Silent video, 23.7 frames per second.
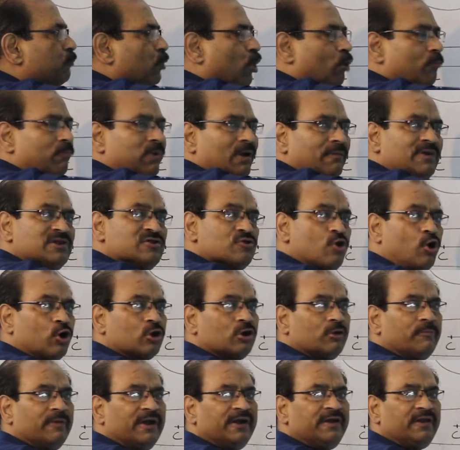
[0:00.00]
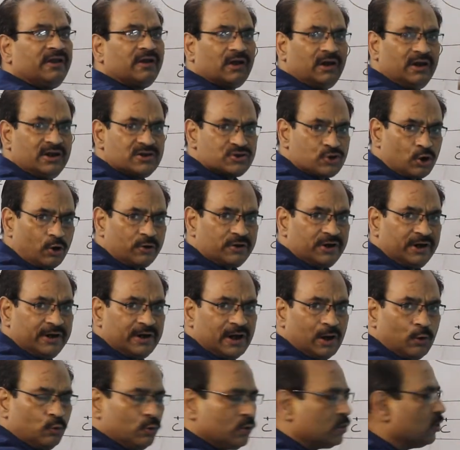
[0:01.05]
problem is automatically
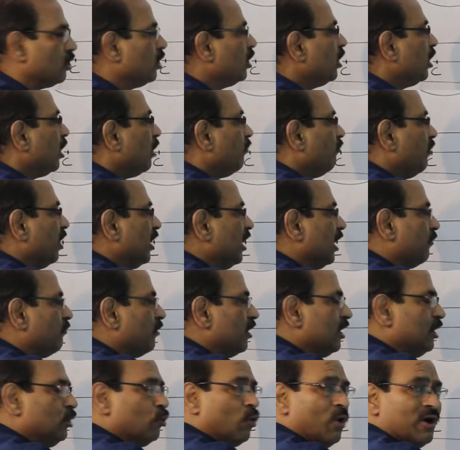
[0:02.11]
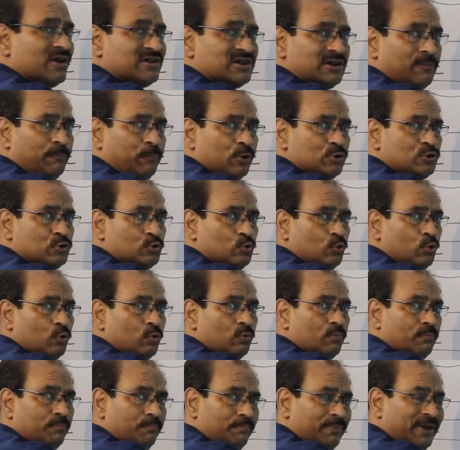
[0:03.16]
sorted out. Whenever you are supposed
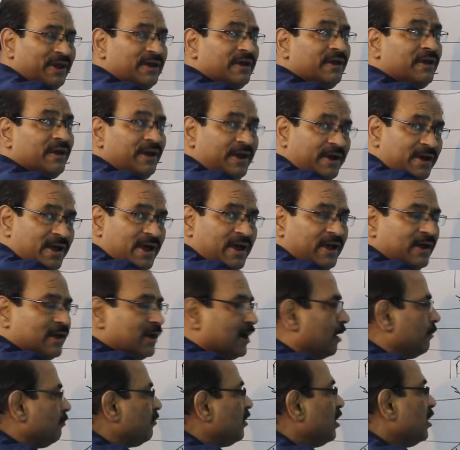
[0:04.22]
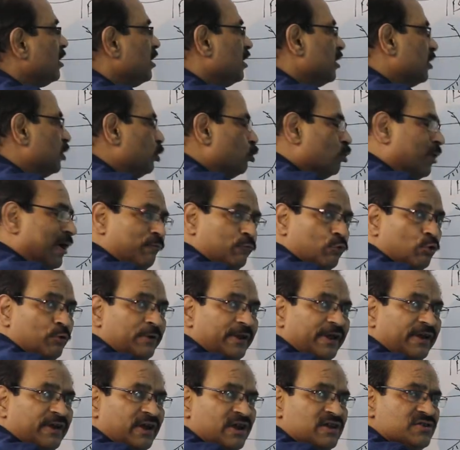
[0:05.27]
to make a ray diagram, you have
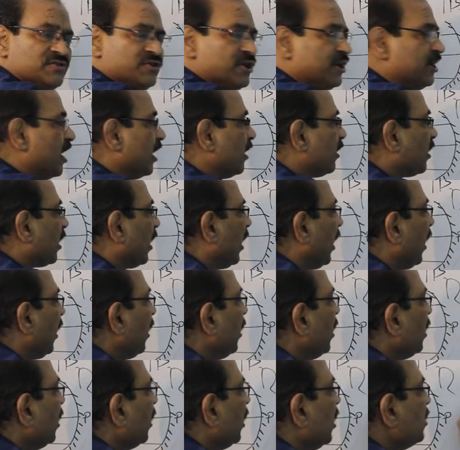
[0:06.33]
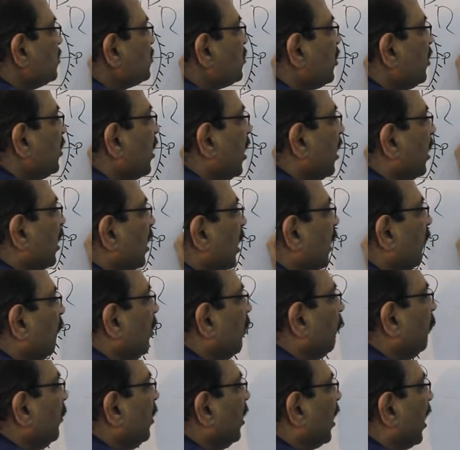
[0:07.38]
to take incident ray. Incident ray
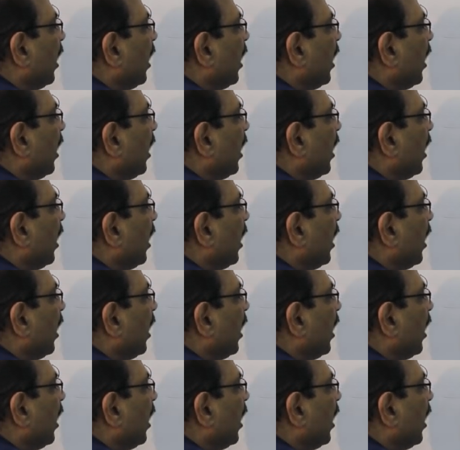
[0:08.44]
will be